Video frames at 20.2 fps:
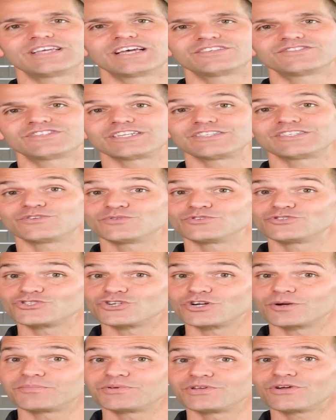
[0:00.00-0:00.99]
testing to
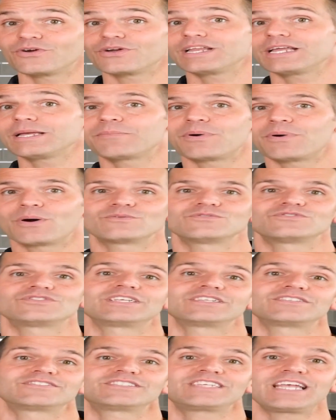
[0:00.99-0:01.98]
ensure purity,
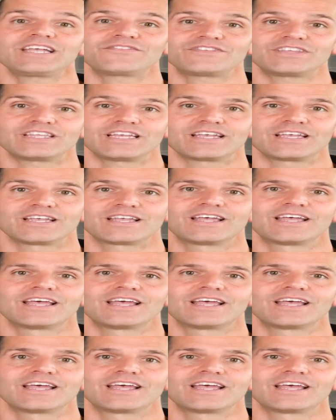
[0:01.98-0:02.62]
potency, and safety.